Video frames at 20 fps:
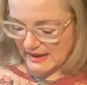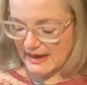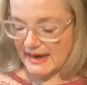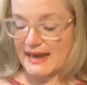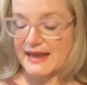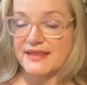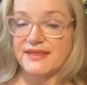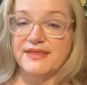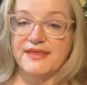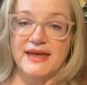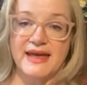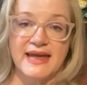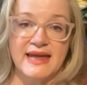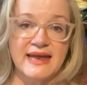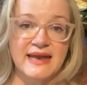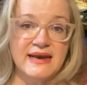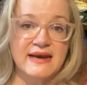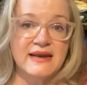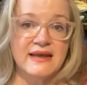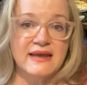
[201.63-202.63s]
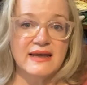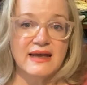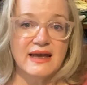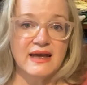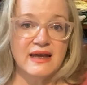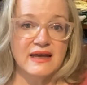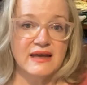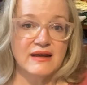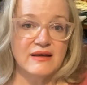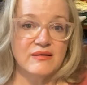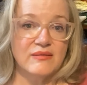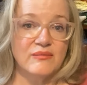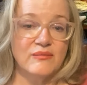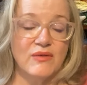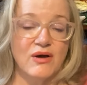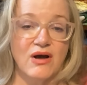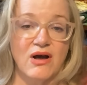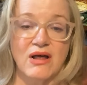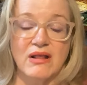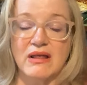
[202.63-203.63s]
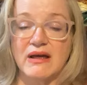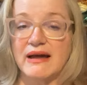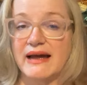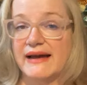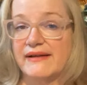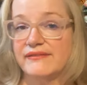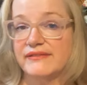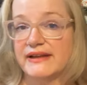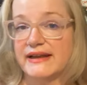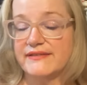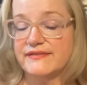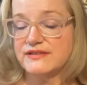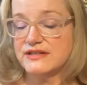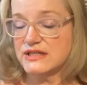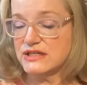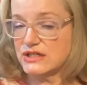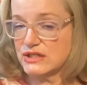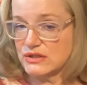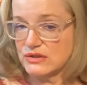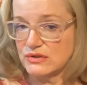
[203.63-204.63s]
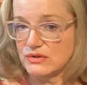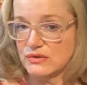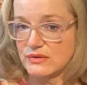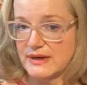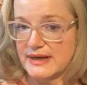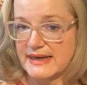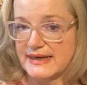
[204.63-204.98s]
And then all I'll have left to do